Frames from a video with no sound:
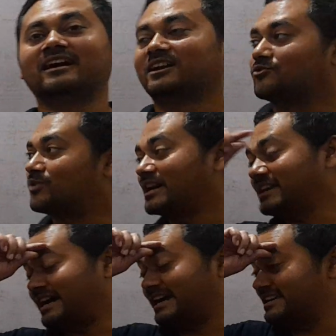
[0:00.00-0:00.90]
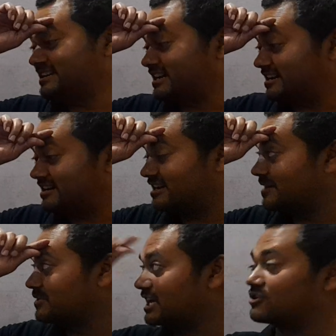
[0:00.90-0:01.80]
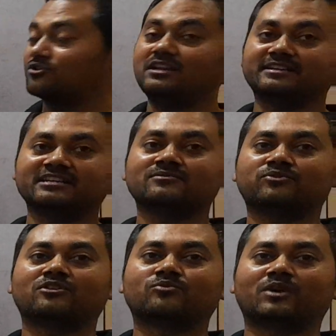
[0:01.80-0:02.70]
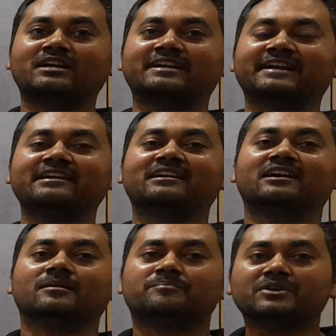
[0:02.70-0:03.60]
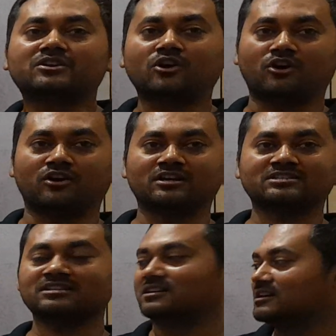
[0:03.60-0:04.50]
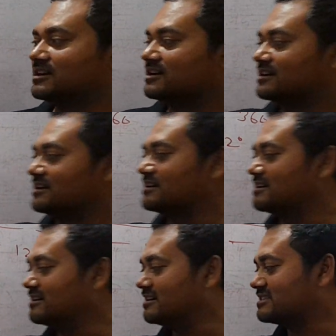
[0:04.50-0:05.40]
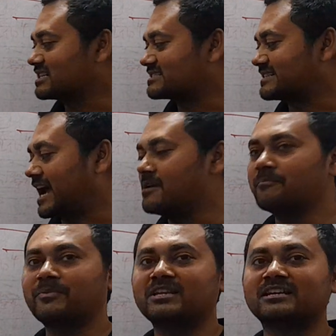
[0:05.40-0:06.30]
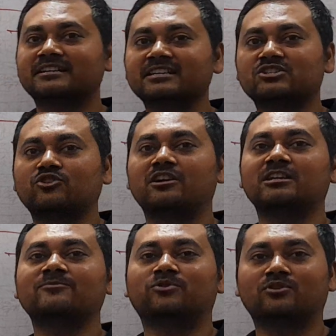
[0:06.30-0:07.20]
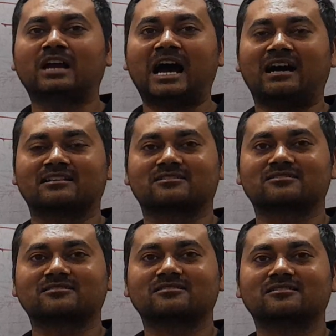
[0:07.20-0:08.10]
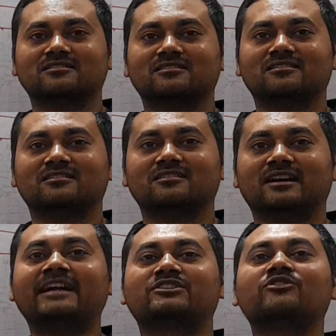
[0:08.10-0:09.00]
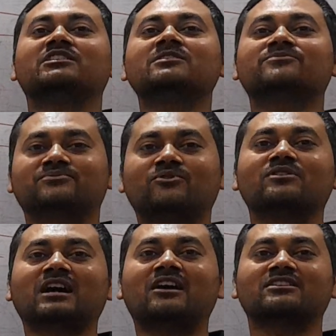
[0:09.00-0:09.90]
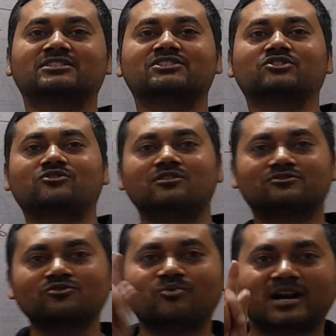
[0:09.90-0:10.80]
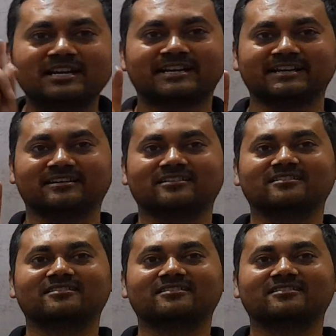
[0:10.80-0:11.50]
Why I am calculating for one day? Because the time period is 24 hours, and 24 hours is equal to one day.